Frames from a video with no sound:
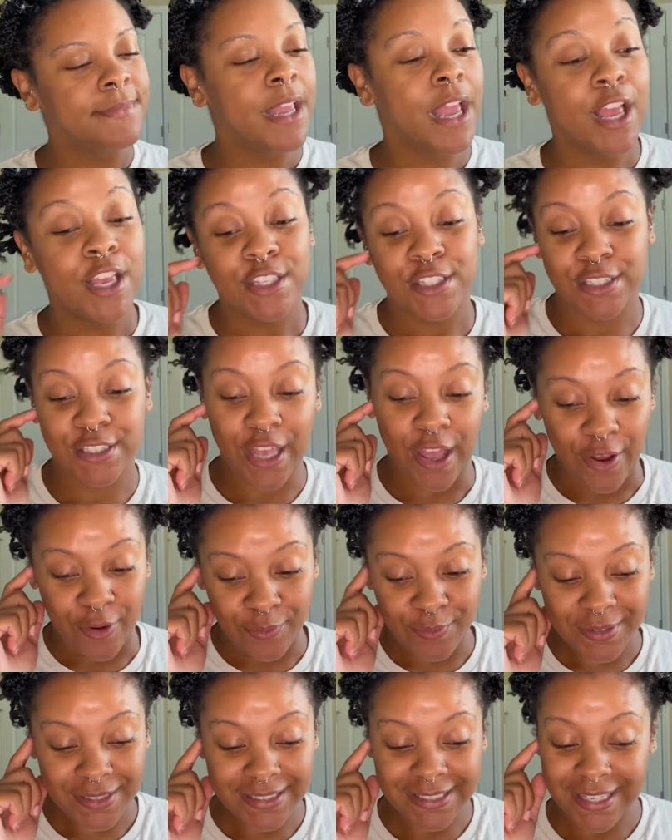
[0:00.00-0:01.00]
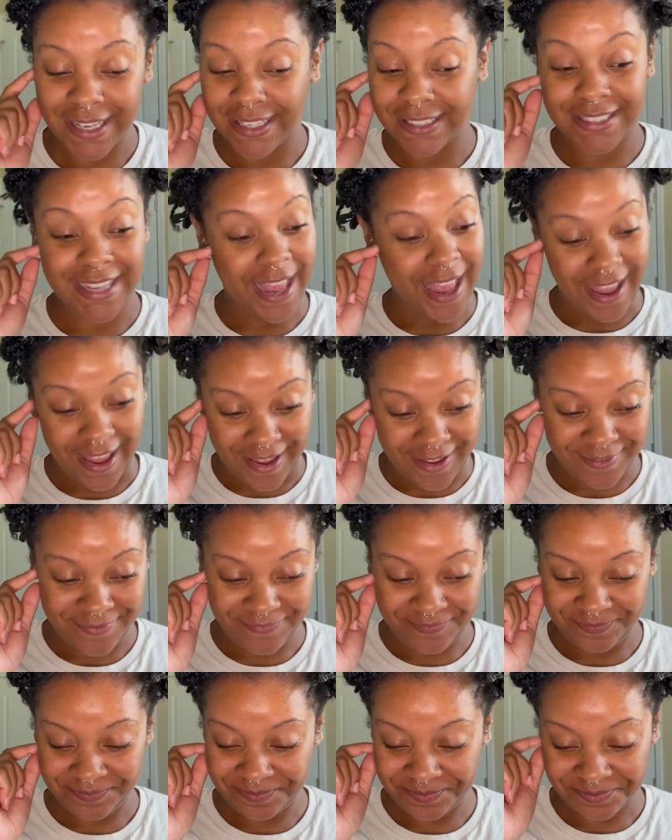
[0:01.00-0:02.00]
So today,
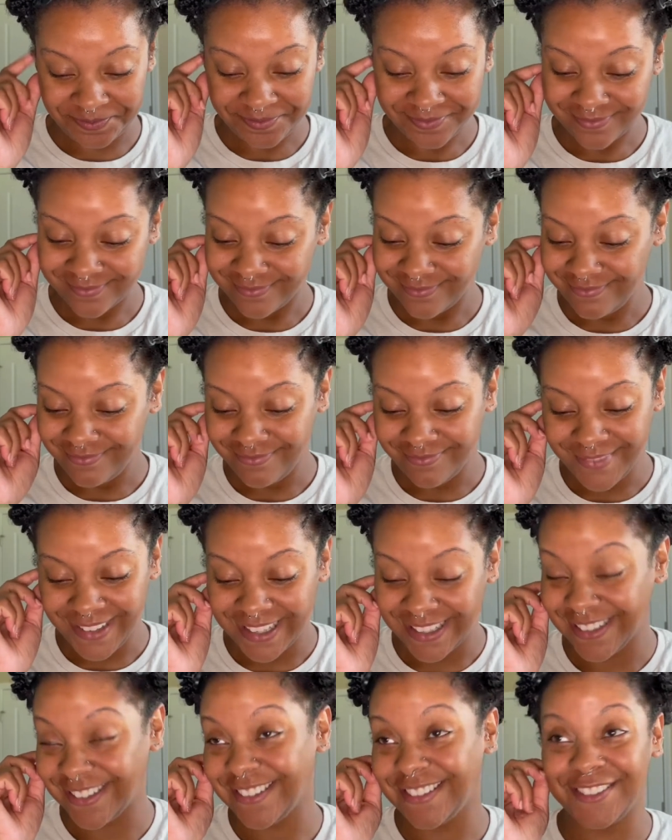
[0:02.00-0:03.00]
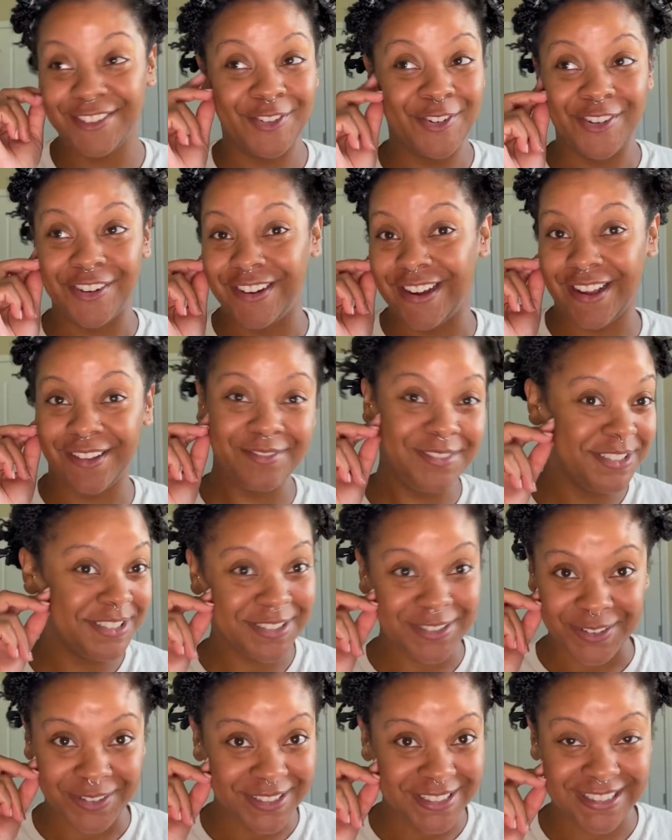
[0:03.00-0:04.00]
y'all, I'm just
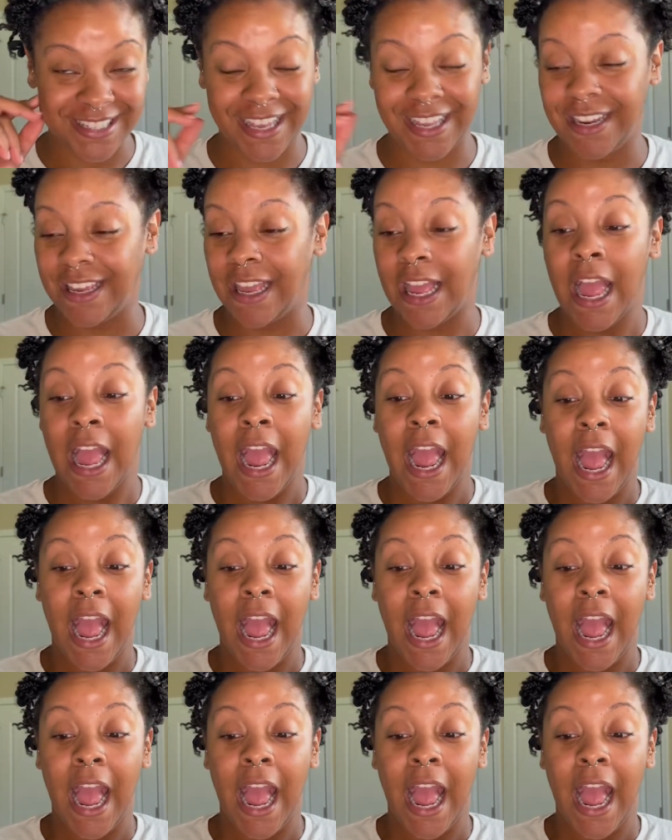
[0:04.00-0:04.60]
so excited.